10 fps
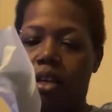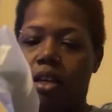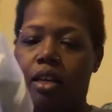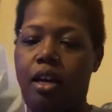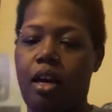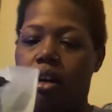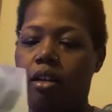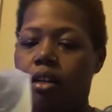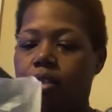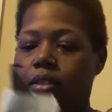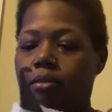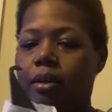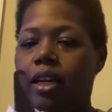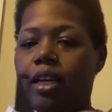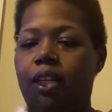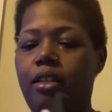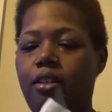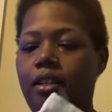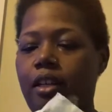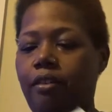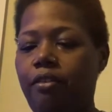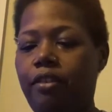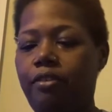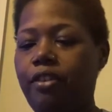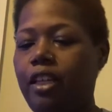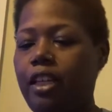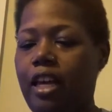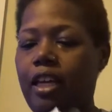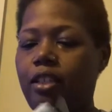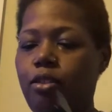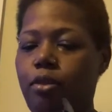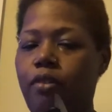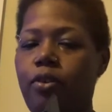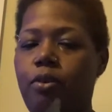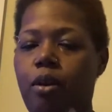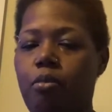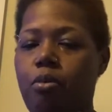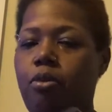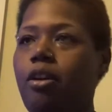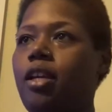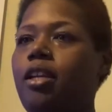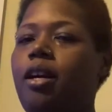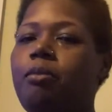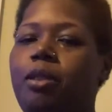It all goes away and you're left feeling like a 12 year old boy. No,